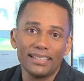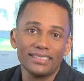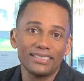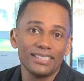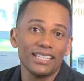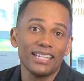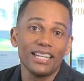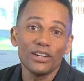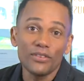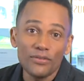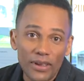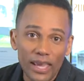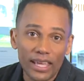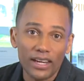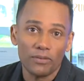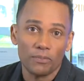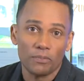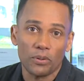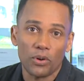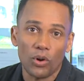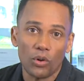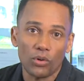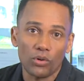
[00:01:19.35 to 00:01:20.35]
It's an
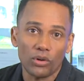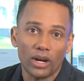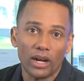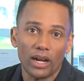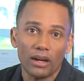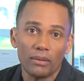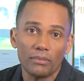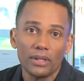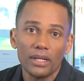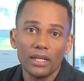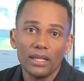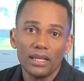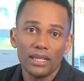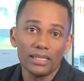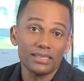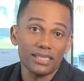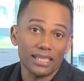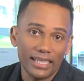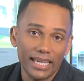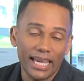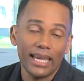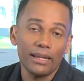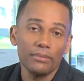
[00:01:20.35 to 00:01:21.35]
innovative program.
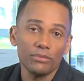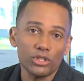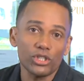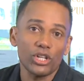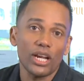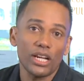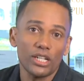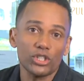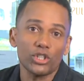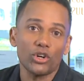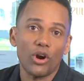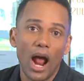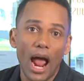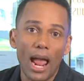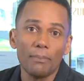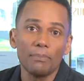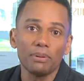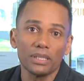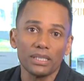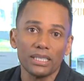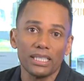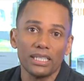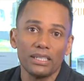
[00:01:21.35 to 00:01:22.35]
It's a game changer, I
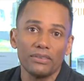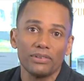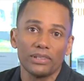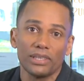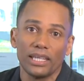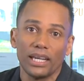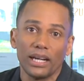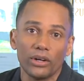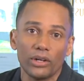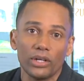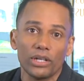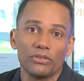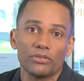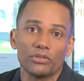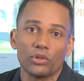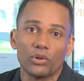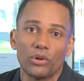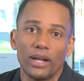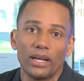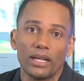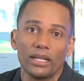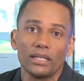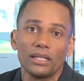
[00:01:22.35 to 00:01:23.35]
believe, in the area of
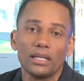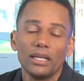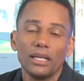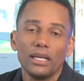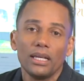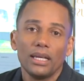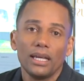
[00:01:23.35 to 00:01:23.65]
credit.